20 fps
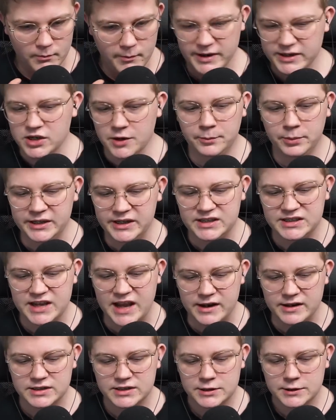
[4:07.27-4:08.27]
Make complete
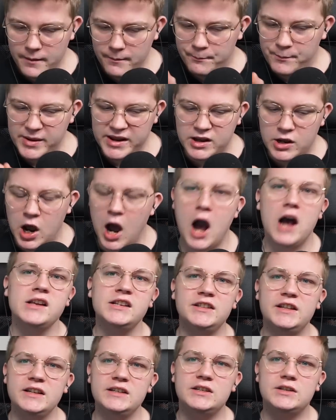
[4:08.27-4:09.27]
sense.
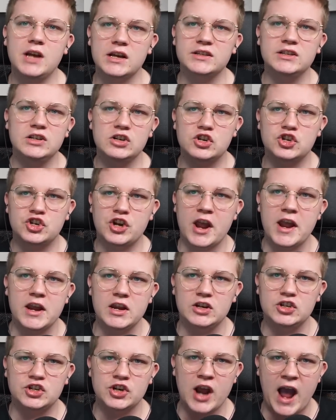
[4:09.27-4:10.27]
Because this doesn't
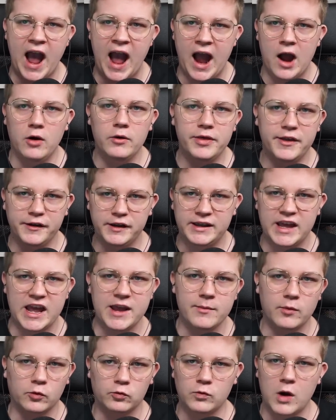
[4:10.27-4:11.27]
change how the
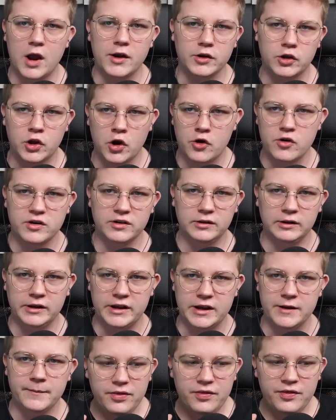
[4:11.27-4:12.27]
game run
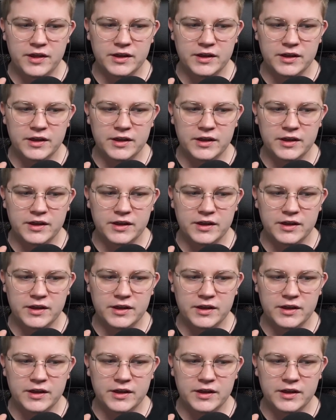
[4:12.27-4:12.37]
currently,